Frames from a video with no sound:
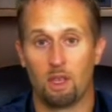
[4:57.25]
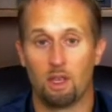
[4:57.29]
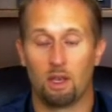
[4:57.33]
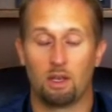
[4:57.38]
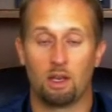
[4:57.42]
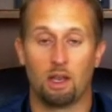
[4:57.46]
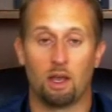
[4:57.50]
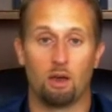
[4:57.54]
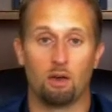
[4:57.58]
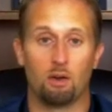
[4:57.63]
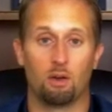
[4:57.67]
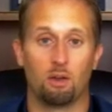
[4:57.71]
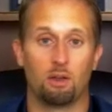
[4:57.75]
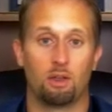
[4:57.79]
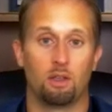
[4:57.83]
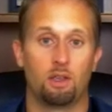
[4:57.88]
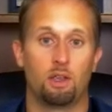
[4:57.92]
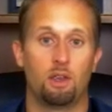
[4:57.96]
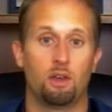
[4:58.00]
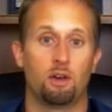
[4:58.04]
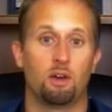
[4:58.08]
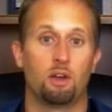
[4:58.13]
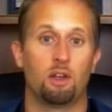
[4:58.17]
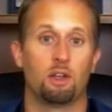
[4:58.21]
Now,
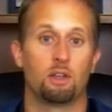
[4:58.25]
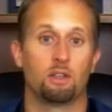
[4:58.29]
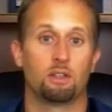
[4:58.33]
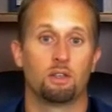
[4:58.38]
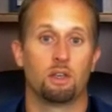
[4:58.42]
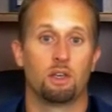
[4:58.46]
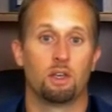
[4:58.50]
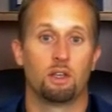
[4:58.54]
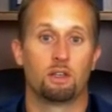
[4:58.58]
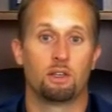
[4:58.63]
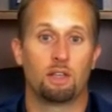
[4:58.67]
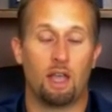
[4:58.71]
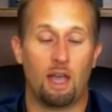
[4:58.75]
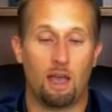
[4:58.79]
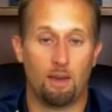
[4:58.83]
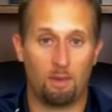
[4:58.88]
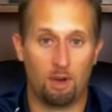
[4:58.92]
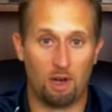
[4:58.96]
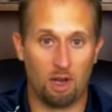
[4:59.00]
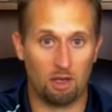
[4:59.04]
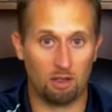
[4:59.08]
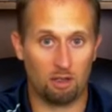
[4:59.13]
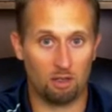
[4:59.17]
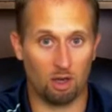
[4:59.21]
here it is. Thom and
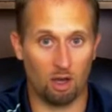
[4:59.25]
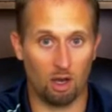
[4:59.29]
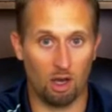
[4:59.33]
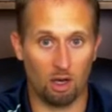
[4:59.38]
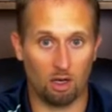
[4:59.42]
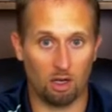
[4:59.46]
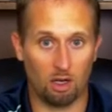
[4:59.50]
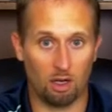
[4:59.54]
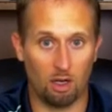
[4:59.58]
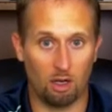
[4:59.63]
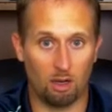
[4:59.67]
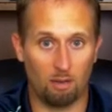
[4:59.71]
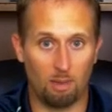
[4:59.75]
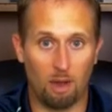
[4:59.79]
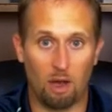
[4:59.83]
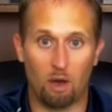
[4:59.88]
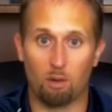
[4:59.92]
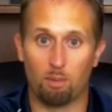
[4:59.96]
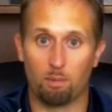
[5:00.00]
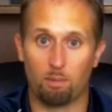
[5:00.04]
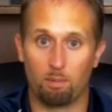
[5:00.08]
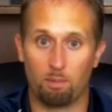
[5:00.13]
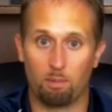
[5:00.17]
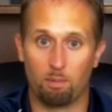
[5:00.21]
I talk
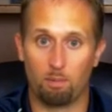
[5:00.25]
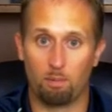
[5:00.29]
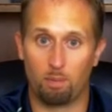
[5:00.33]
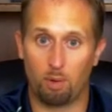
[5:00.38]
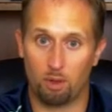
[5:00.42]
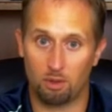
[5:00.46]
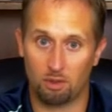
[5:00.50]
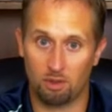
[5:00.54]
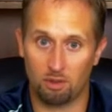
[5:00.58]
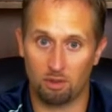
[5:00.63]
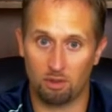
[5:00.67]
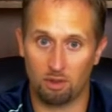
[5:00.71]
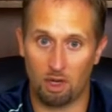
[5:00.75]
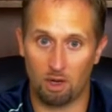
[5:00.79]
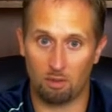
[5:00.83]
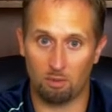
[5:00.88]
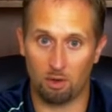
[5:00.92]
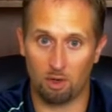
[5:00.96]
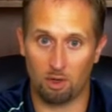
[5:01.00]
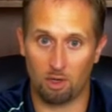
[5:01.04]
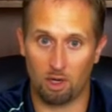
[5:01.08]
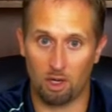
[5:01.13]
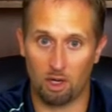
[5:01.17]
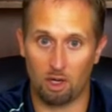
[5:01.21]
about personal
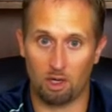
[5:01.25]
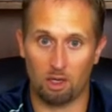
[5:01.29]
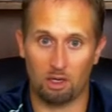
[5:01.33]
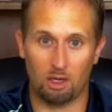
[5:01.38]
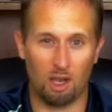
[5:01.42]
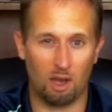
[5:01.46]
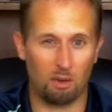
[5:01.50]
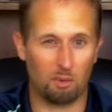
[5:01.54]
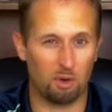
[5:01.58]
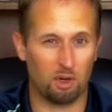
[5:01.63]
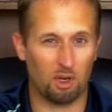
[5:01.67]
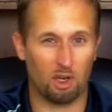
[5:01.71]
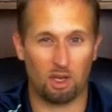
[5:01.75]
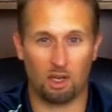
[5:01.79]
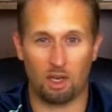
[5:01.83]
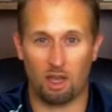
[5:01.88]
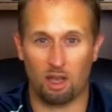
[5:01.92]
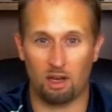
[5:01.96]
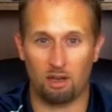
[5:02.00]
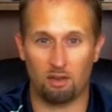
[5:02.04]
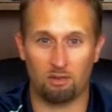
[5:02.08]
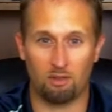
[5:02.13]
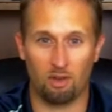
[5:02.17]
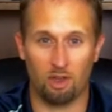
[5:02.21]
networking and networking at
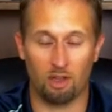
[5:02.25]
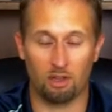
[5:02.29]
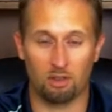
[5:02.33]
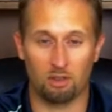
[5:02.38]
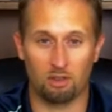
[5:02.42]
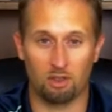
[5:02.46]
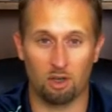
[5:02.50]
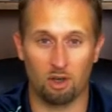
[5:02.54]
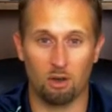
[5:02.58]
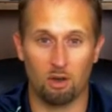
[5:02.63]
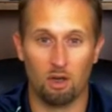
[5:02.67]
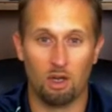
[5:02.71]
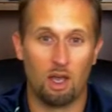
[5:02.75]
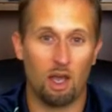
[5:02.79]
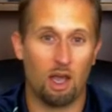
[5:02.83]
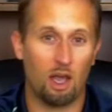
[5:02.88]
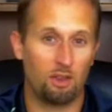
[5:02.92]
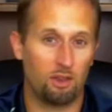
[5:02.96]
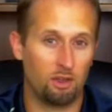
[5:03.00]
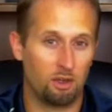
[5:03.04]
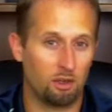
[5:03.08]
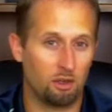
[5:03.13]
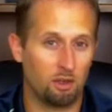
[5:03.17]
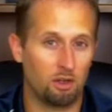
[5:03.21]
events. So I
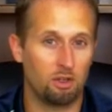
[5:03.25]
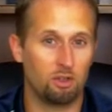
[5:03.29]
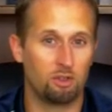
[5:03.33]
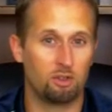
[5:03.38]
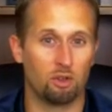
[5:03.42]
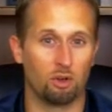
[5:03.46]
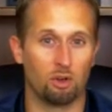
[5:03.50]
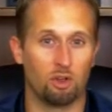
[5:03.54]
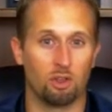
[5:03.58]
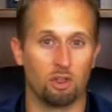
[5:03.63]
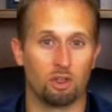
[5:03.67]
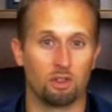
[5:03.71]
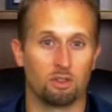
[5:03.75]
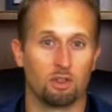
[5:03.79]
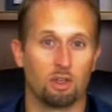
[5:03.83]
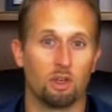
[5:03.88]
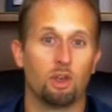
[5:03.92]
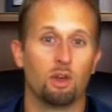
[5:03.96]
think you're going to enjoy this.